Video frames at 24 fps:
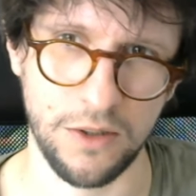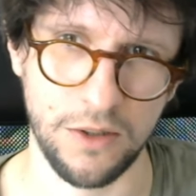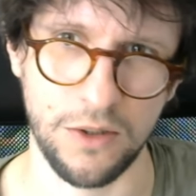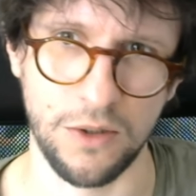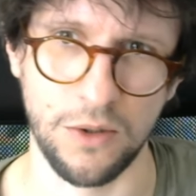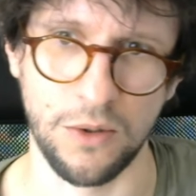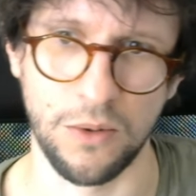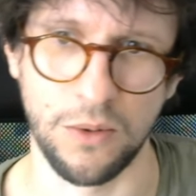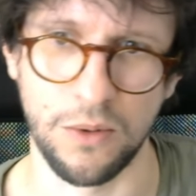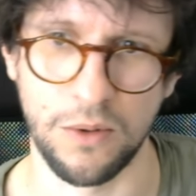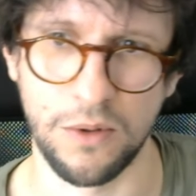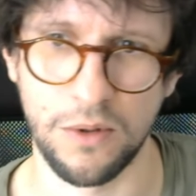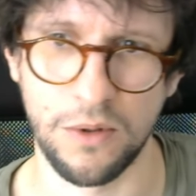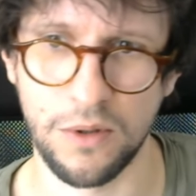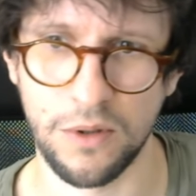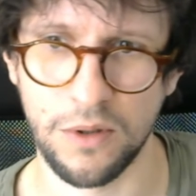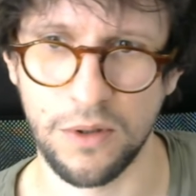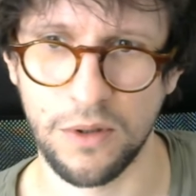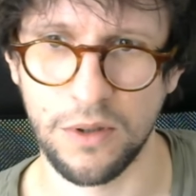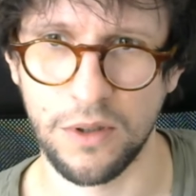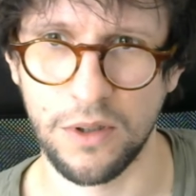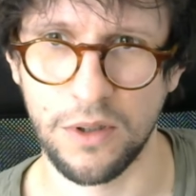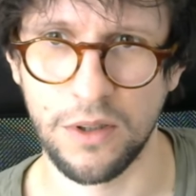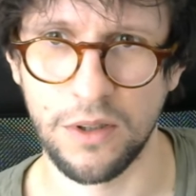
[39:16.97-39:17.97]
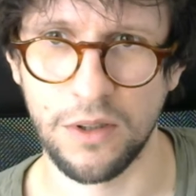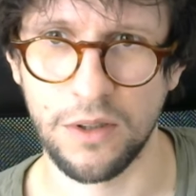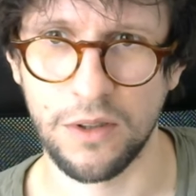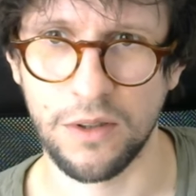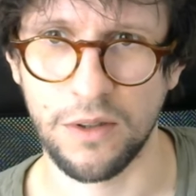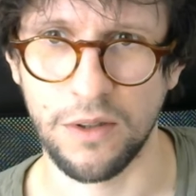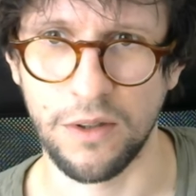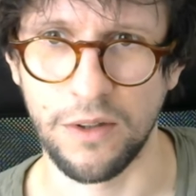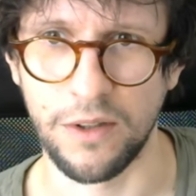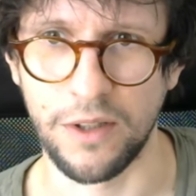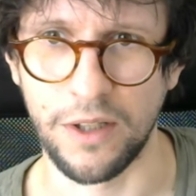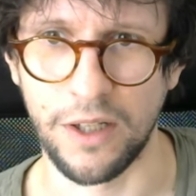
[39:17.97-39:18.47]
So
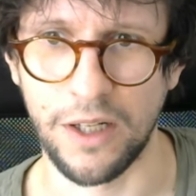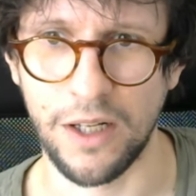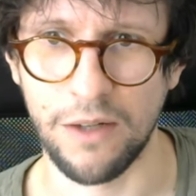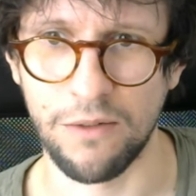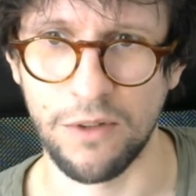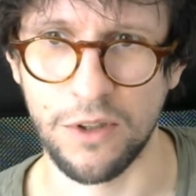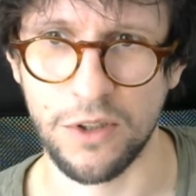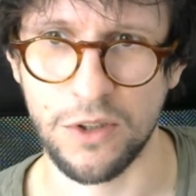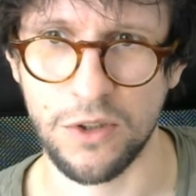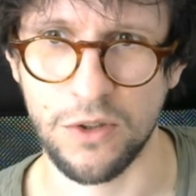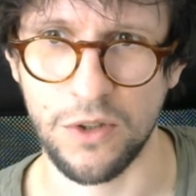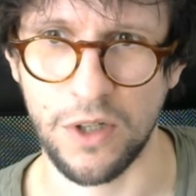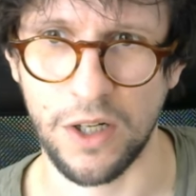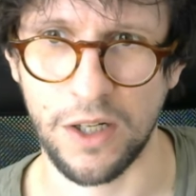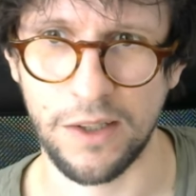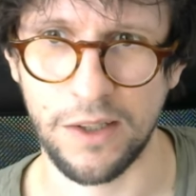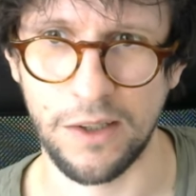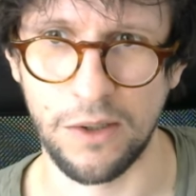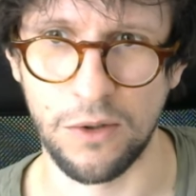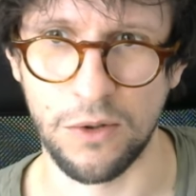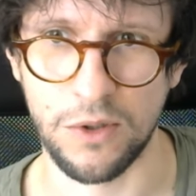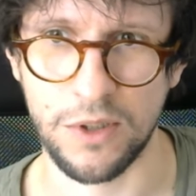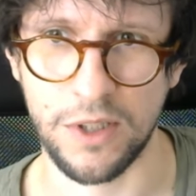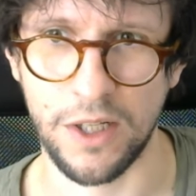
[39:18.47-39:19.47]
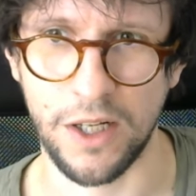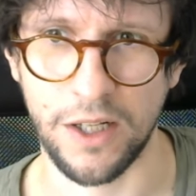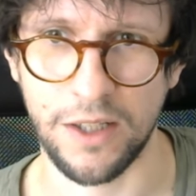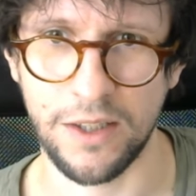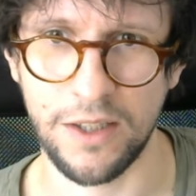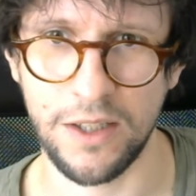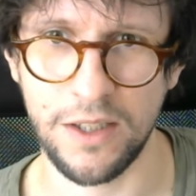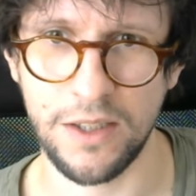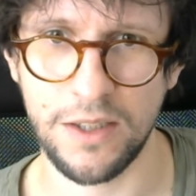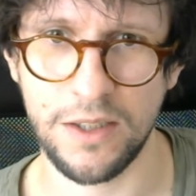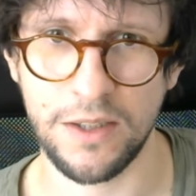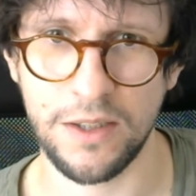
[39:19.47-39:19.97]
the level struct looks like
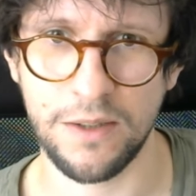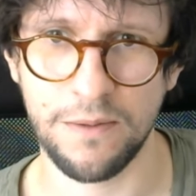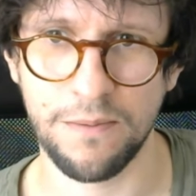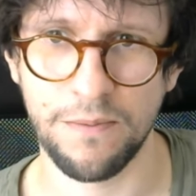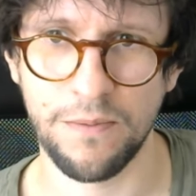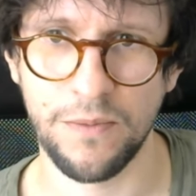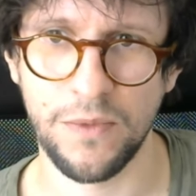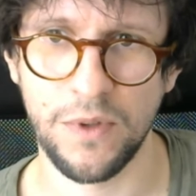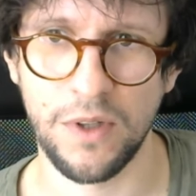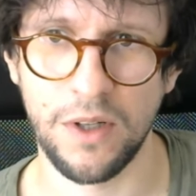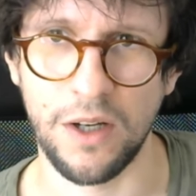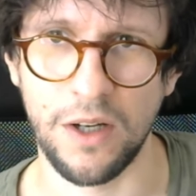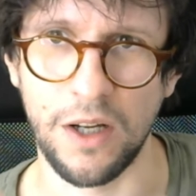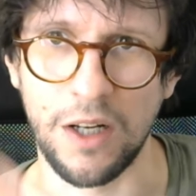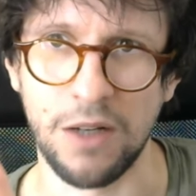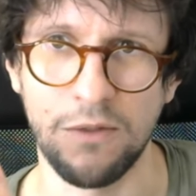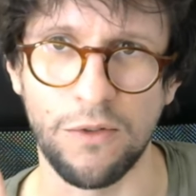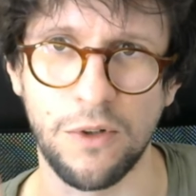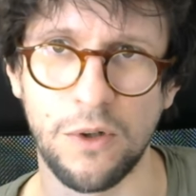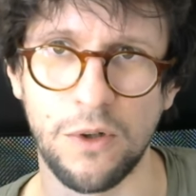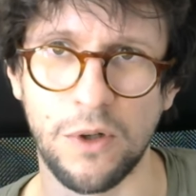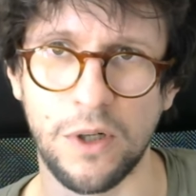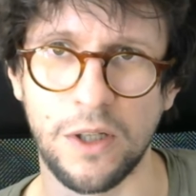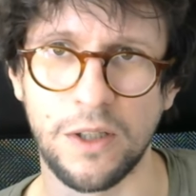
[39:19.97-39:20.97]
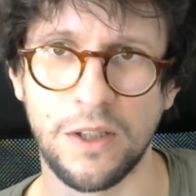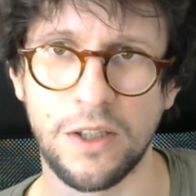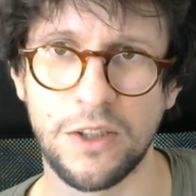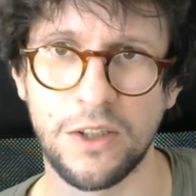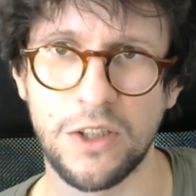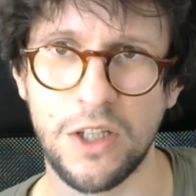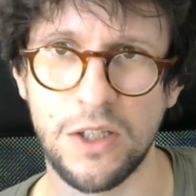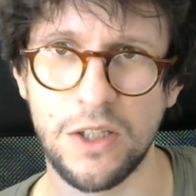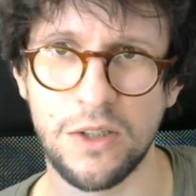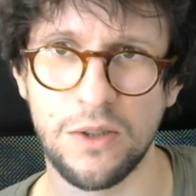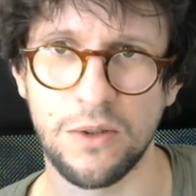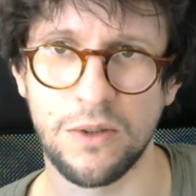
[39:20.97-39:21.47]
this, and if you look in the
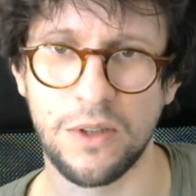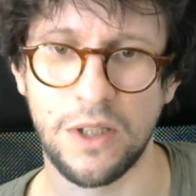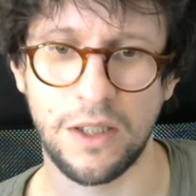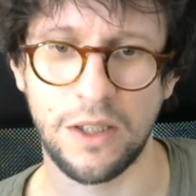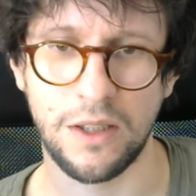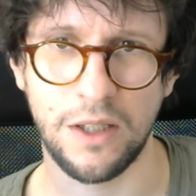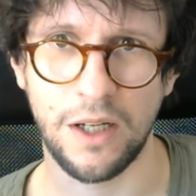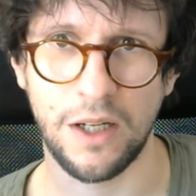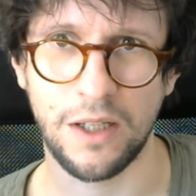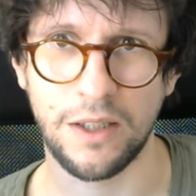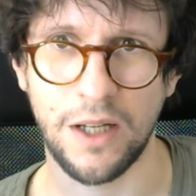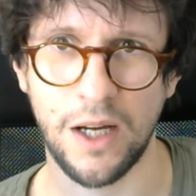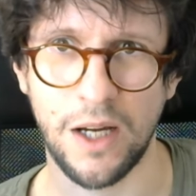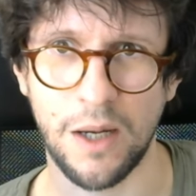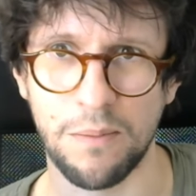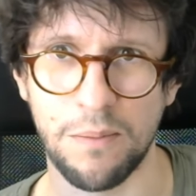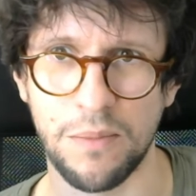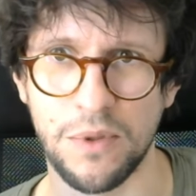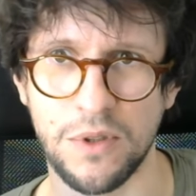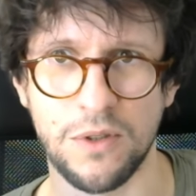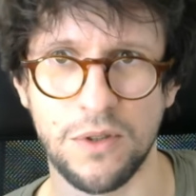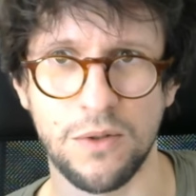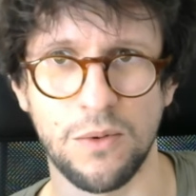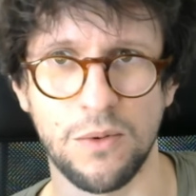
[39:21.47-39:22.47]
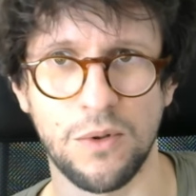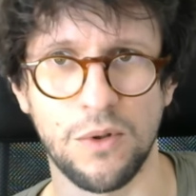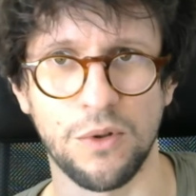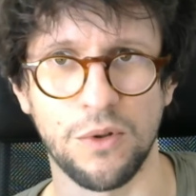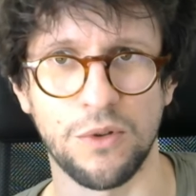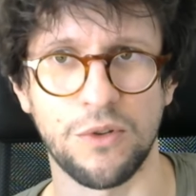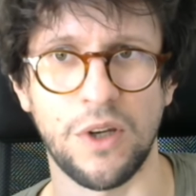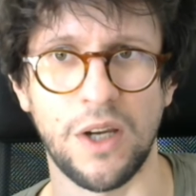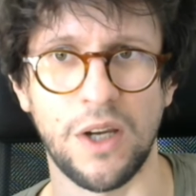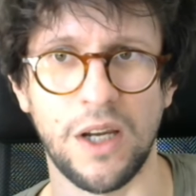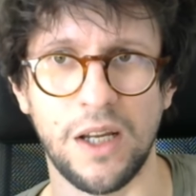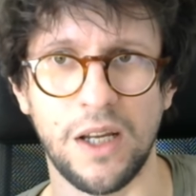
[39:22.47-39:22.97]
JSON data, it happens to
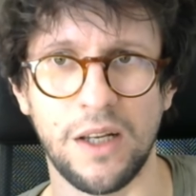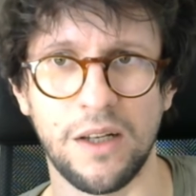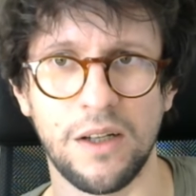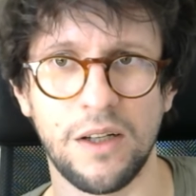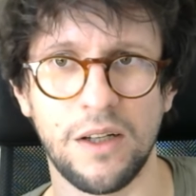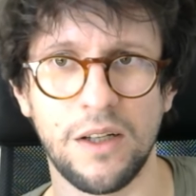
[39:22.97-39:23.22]
contain